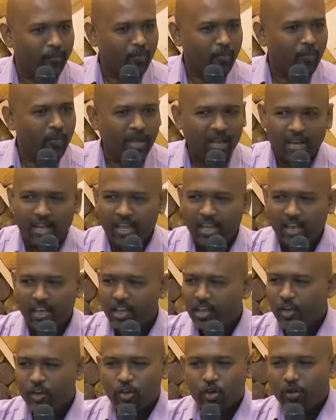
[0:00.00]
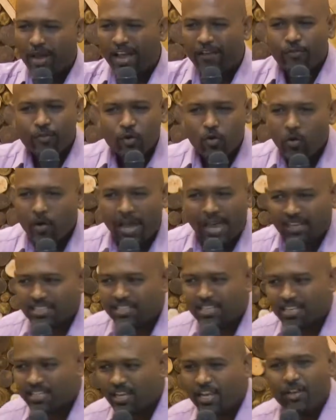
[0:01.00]
Meaning, you have no
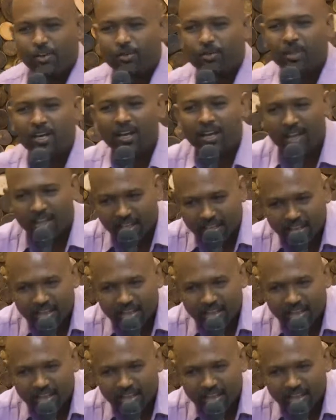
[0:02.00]
access into the